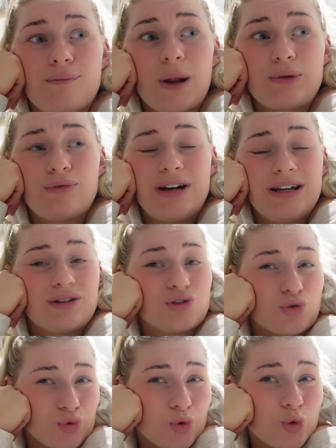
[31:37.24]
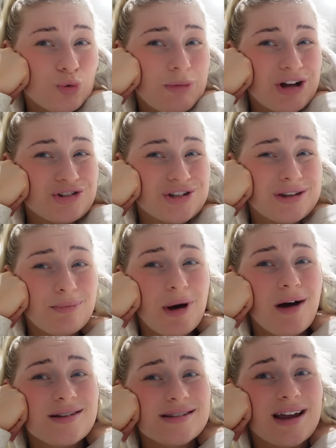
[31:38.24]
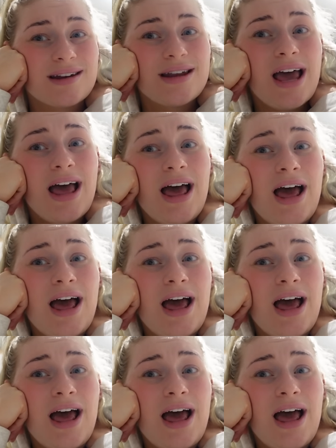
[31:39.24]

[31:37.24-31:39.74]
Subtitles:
like really at all much in the past, and